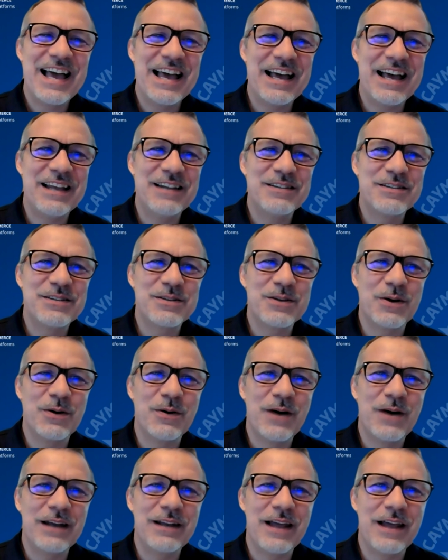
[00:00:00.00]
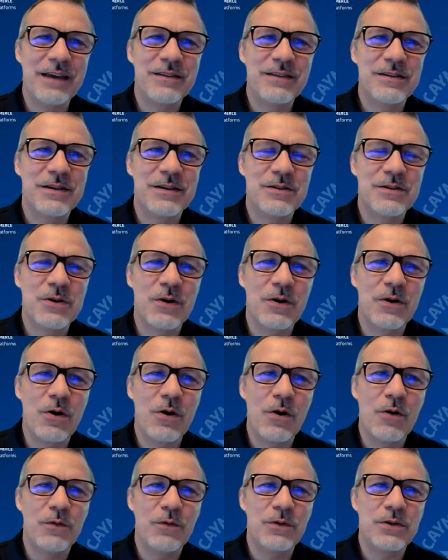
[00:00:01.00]
And so I'd like to turn it
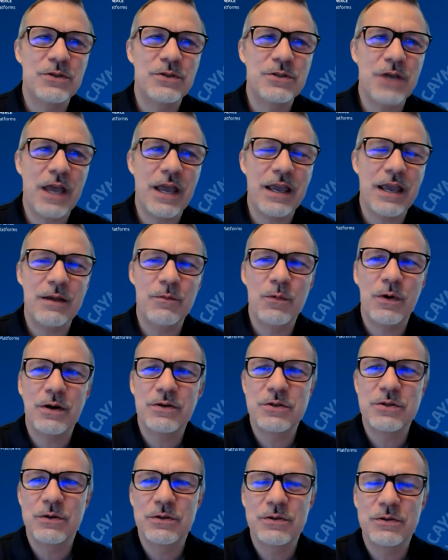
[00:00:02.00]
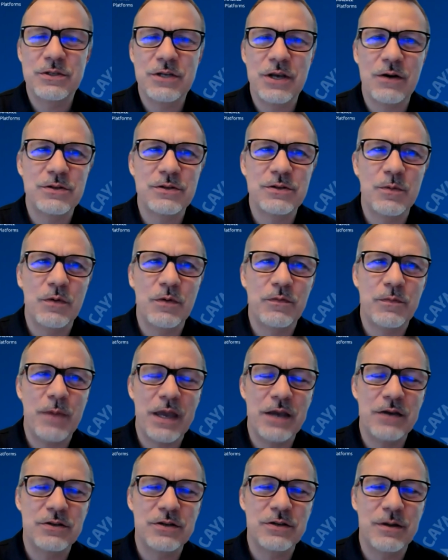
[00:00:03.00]
over to Jane, where she'll share some
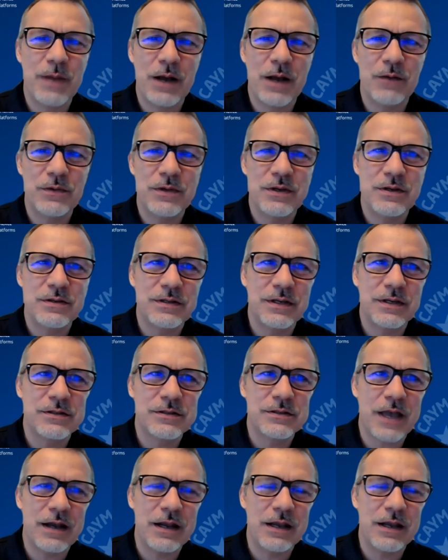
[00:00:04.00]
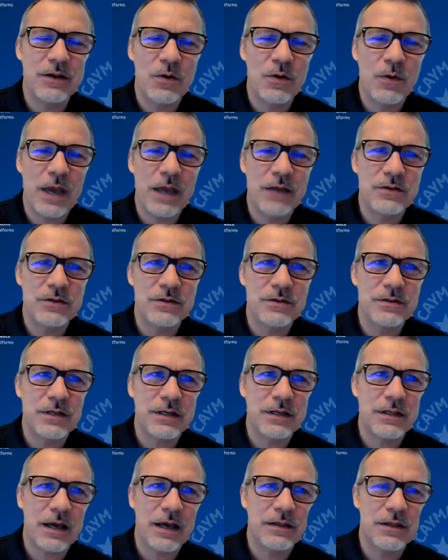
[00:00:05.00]
information about this exciting new
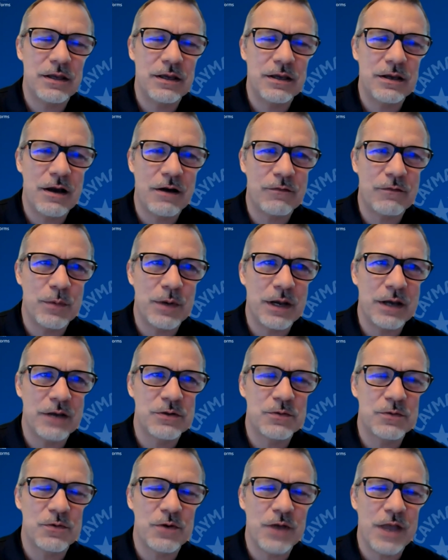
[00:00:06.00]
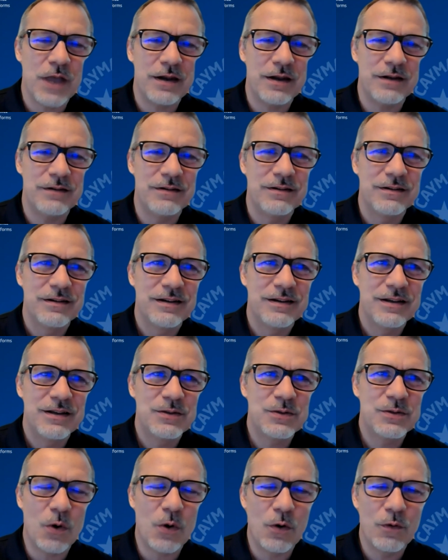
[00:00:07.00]
agency that the government has created.
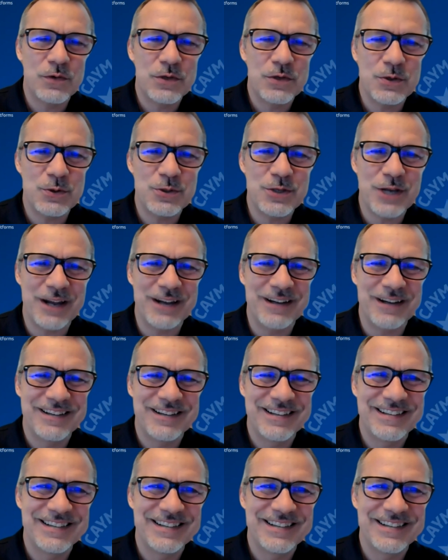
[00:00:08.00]
So over to you, Jane.